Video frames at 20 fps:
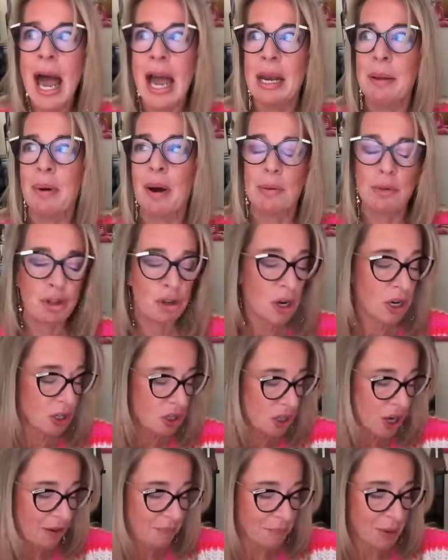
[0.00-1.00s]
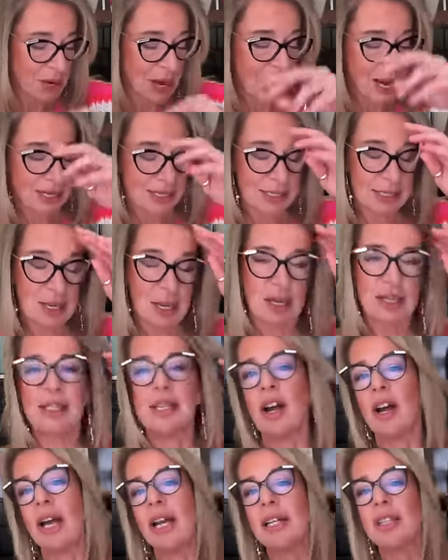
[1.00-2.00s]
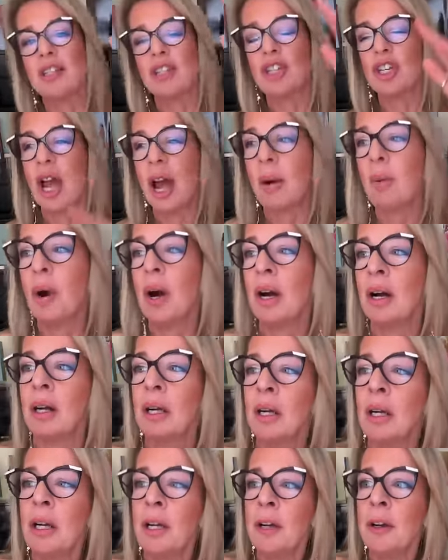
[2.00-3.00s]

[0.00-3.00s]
Anyway, I was trying to shave my legs last night in the shower,